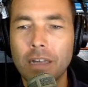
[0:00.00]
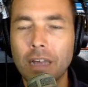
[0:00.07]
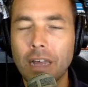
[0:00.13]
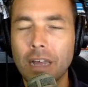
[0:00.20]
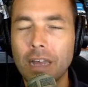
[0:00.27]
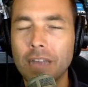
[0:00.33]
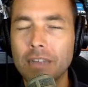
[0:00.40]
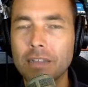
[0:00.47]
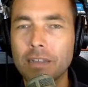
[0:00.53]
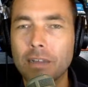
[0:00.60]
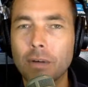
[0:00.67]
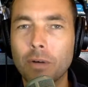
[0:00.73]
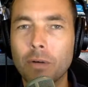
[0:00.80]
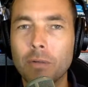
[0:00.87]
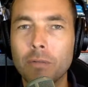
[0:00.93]
And
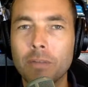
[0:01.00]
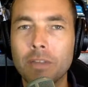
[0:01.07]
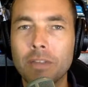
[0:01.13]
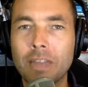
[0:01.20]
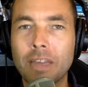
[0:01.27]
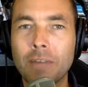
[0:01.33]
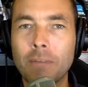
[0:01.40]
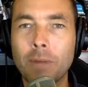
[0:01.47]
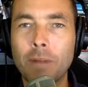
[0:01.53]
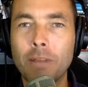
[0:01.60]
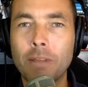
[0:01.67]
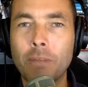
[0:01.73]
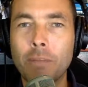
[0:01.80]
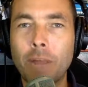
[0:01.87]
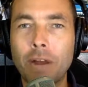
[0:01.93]
so
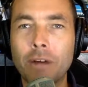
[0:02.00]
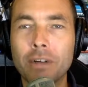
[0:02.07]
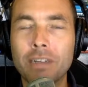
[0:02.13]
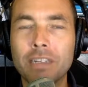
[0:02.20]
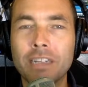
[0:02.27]
the parents